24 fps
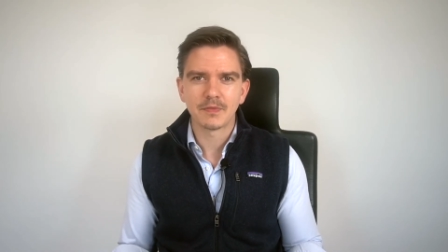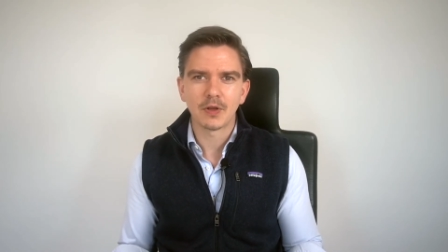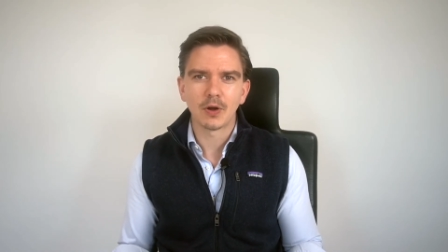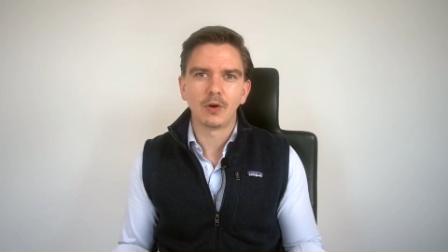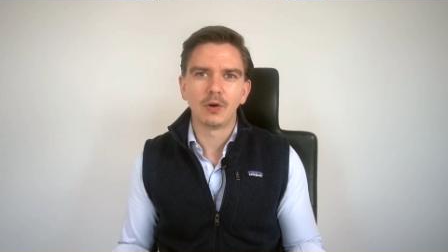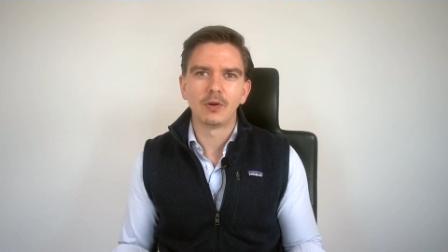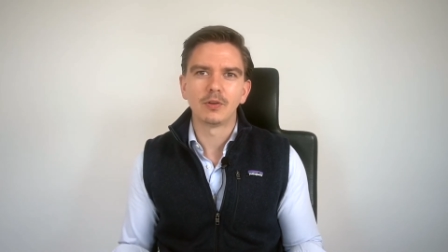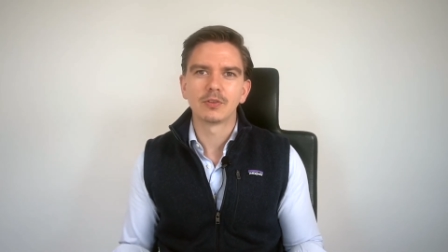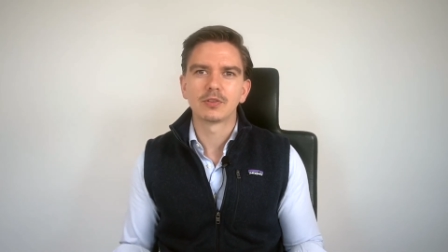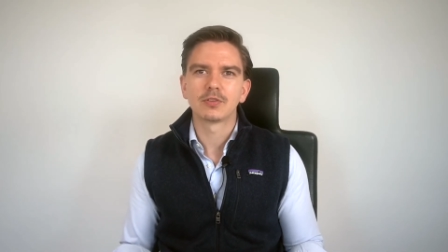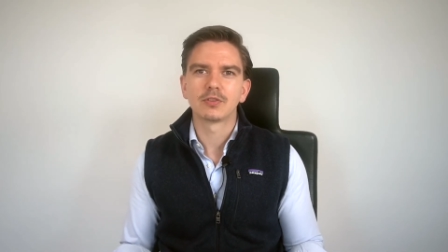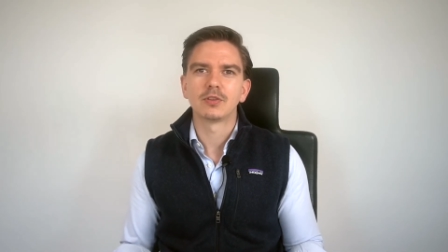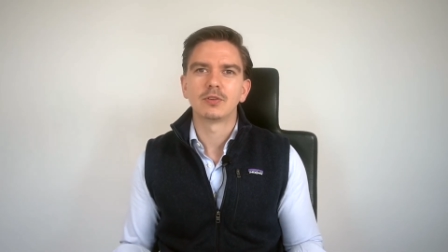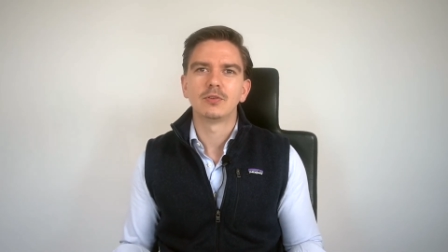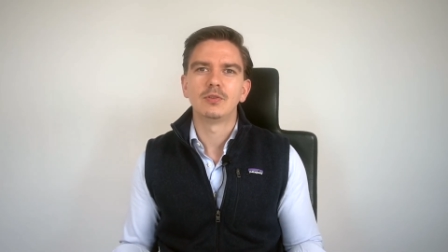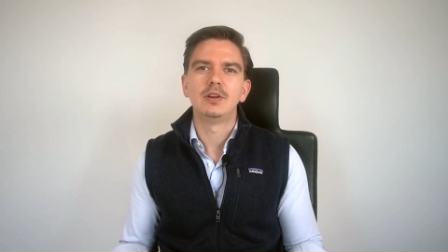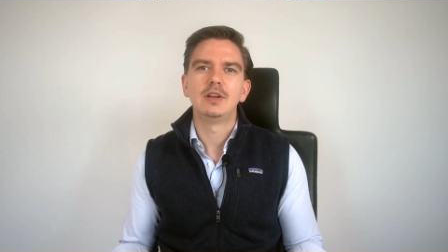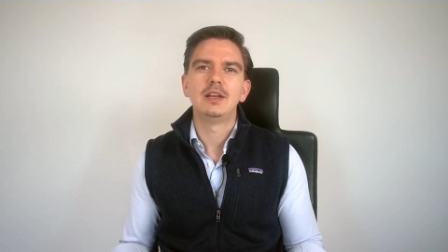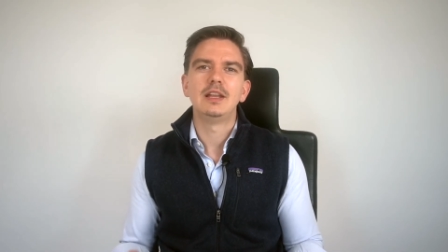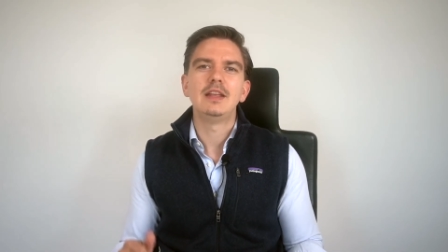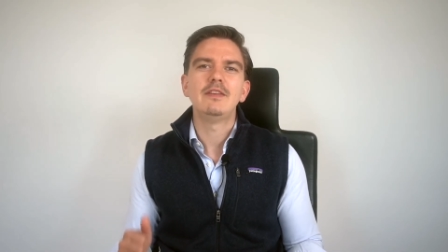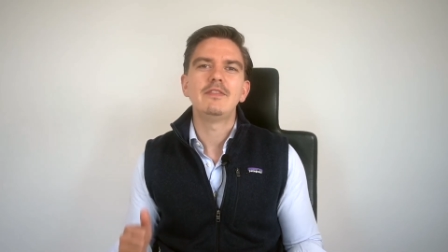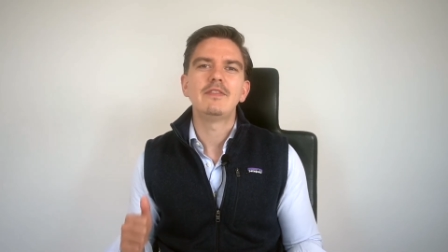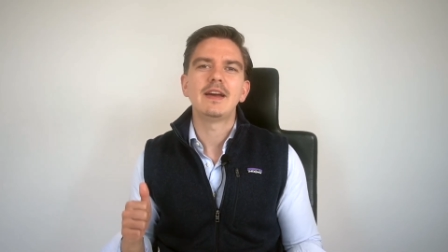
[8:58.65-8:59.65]
Also
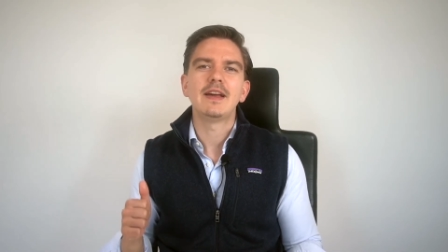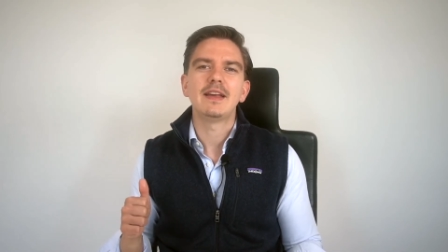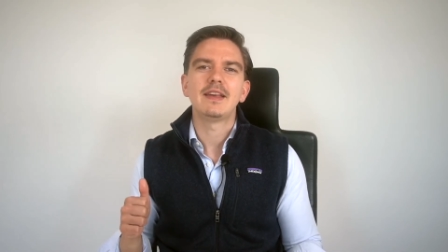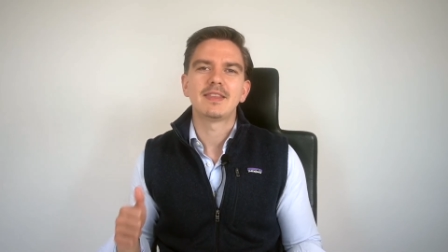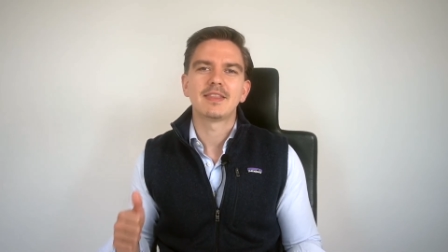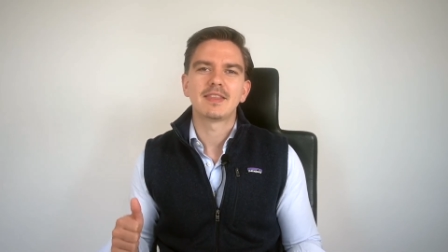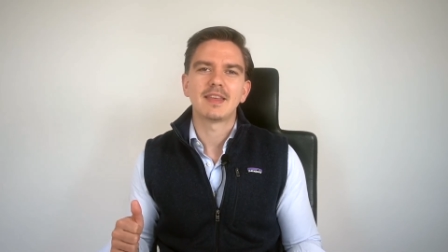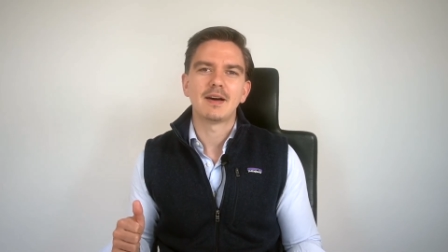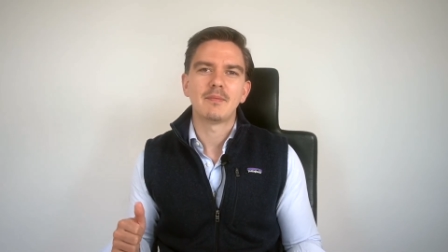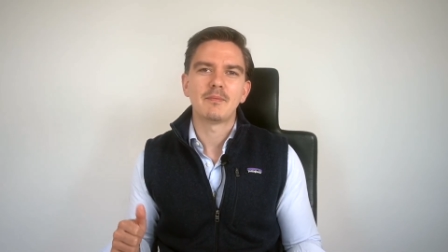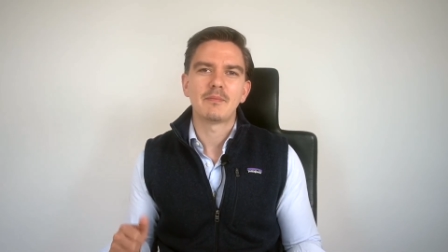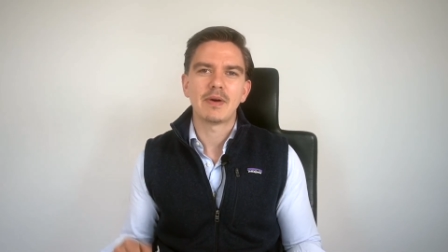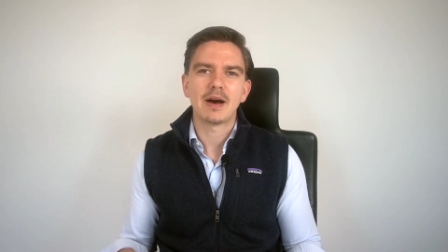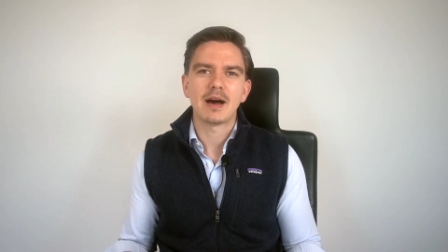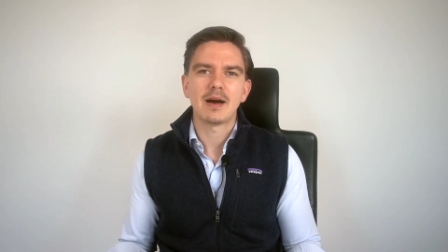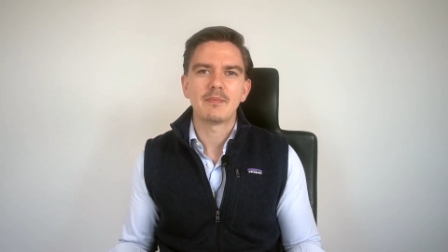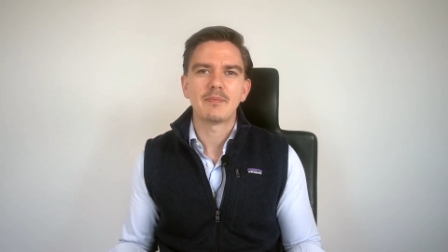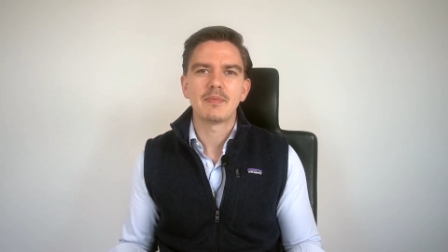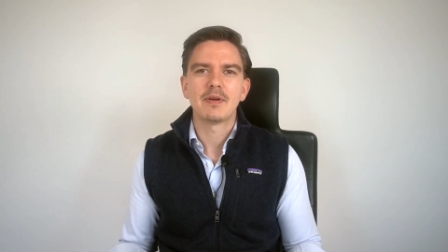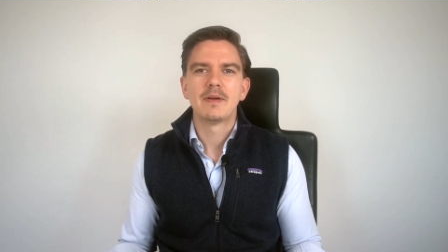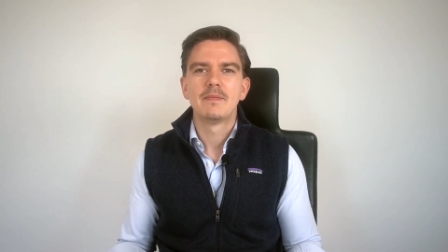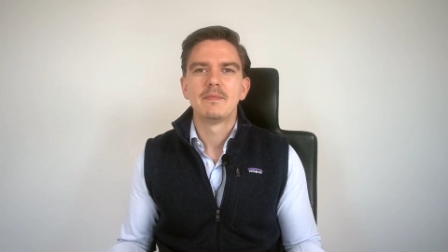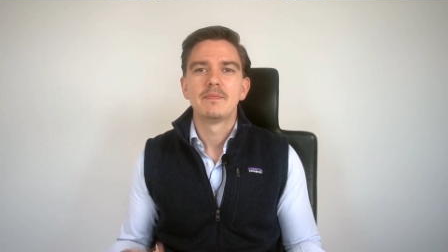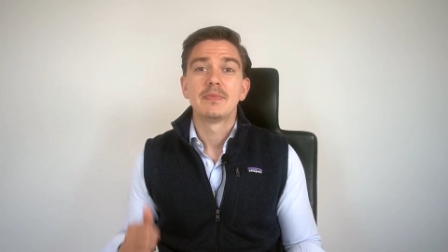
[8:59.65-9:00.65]
leave a thumb
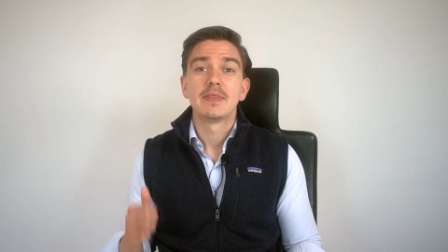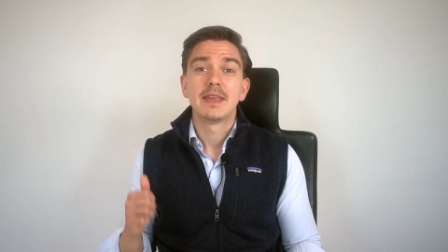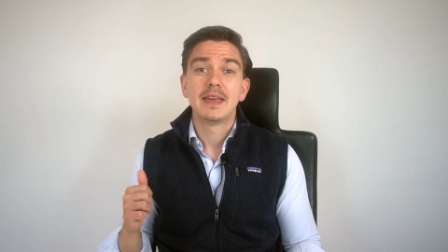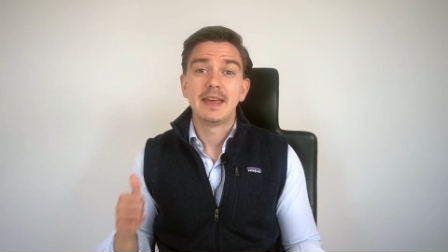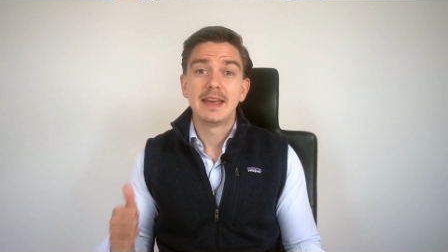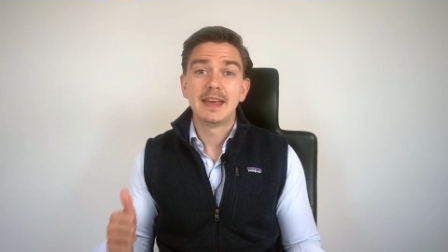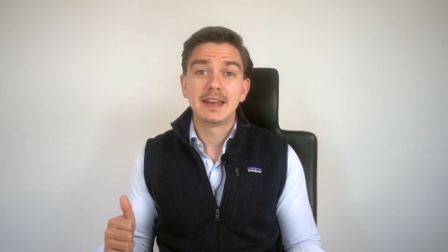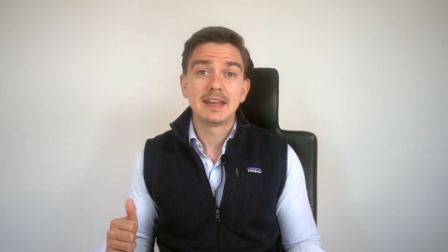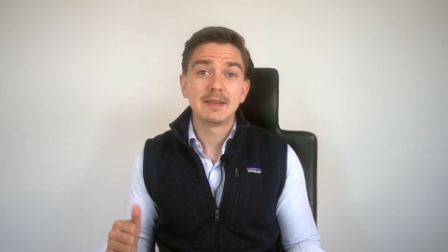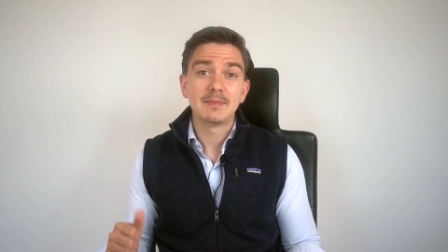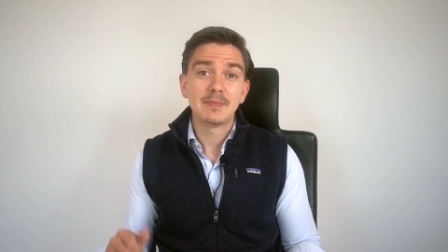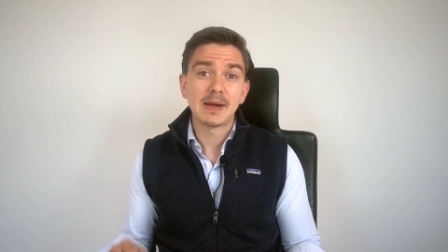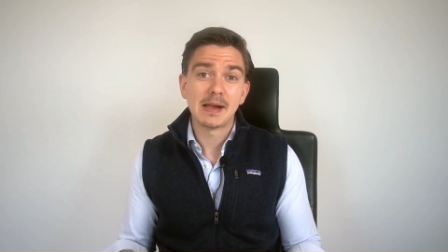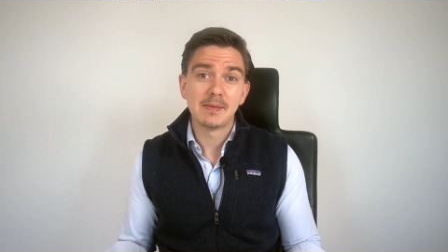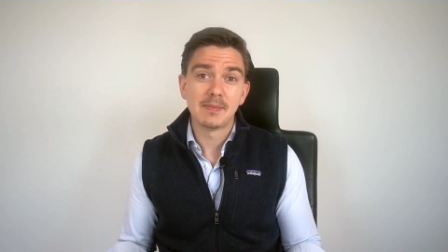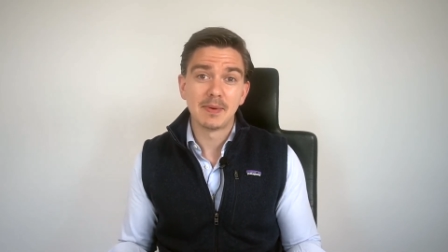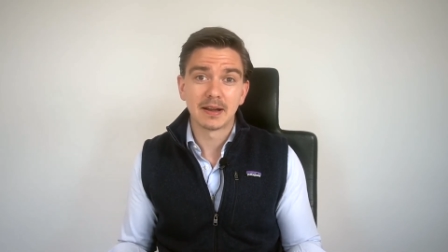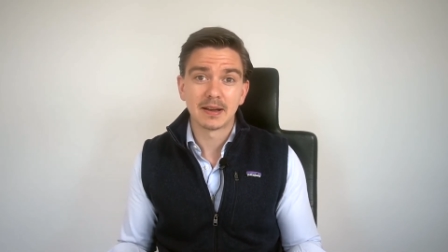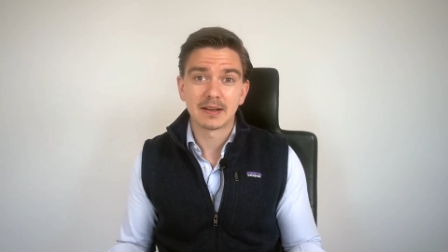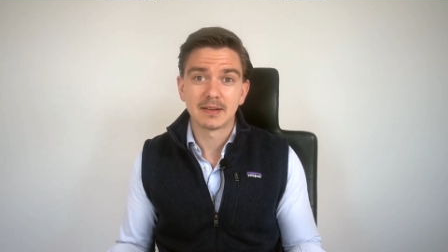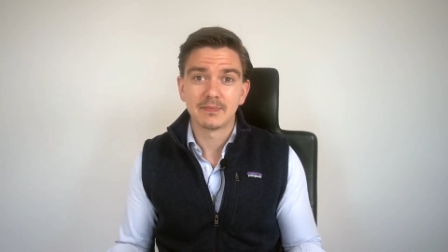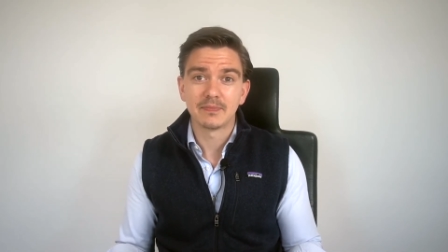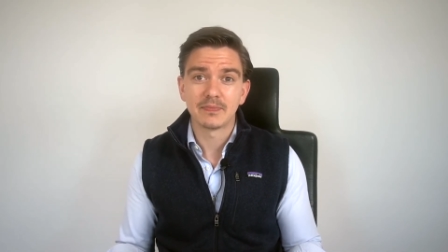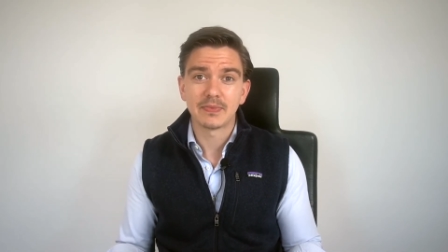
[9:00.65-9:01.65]
up, hit the bell
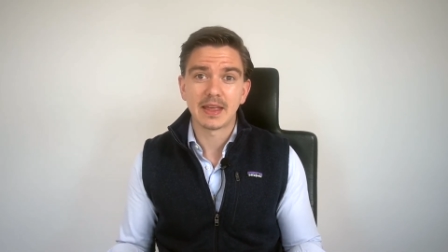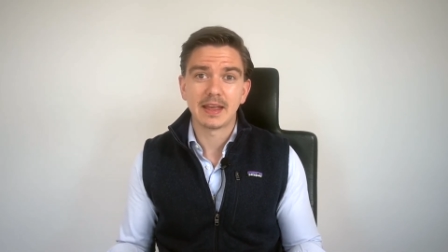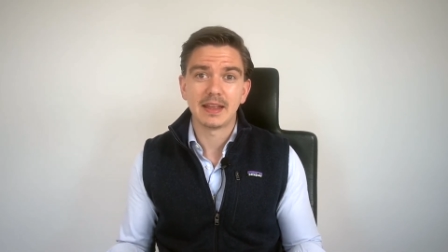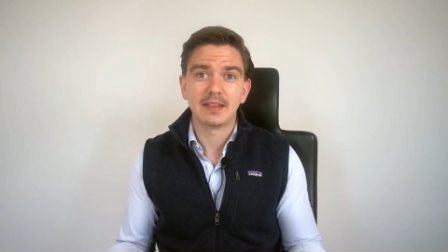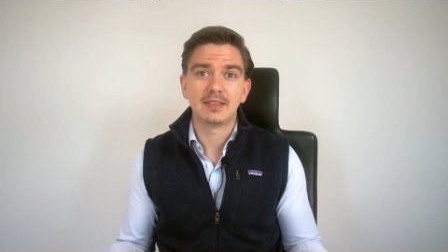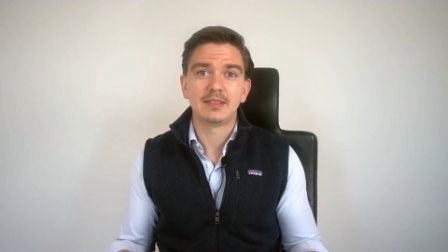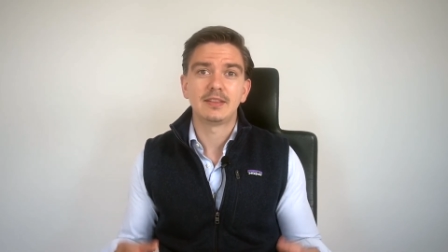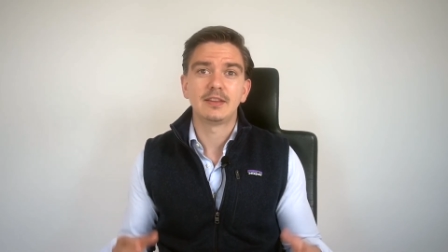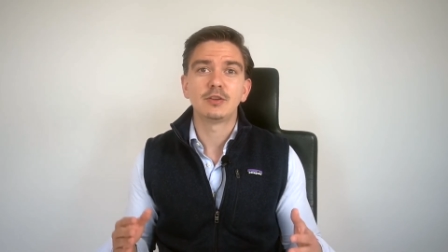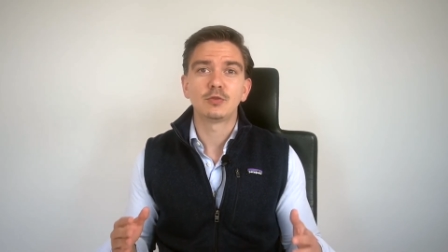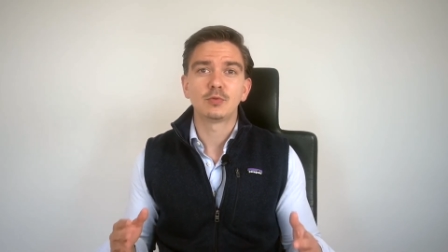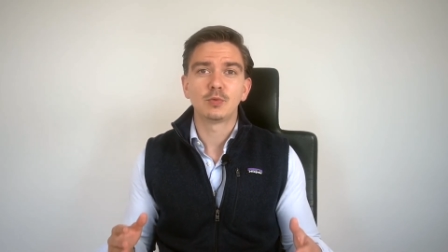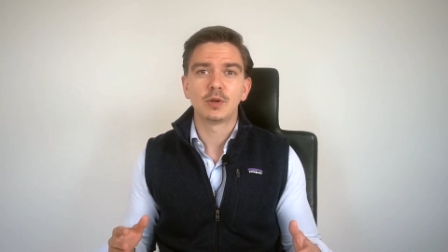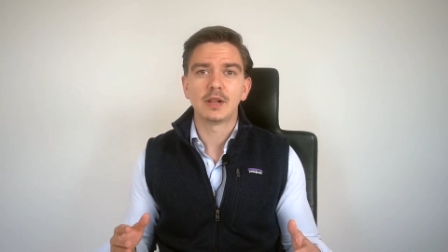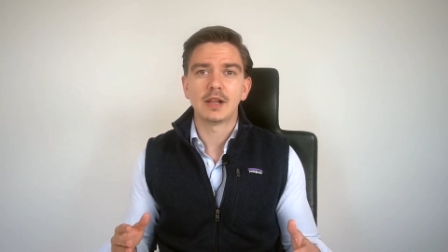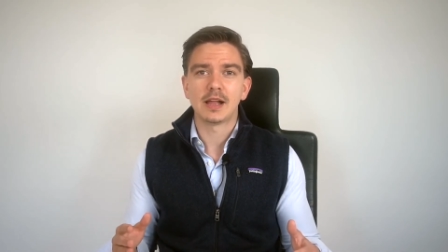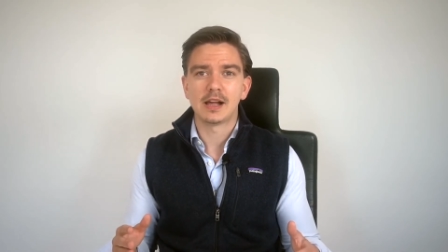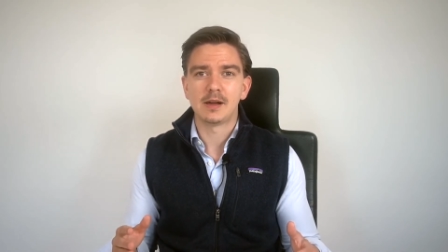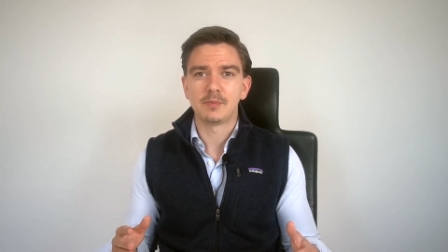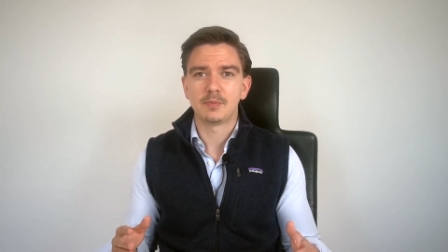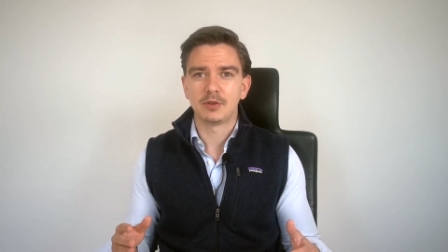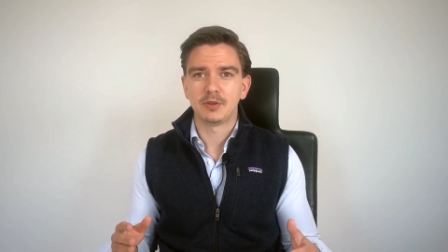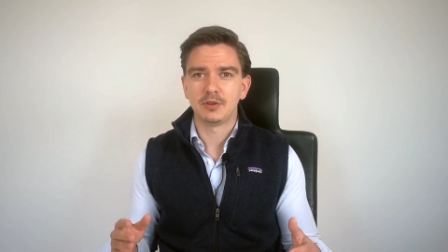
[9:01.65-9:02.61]
button, and this will help you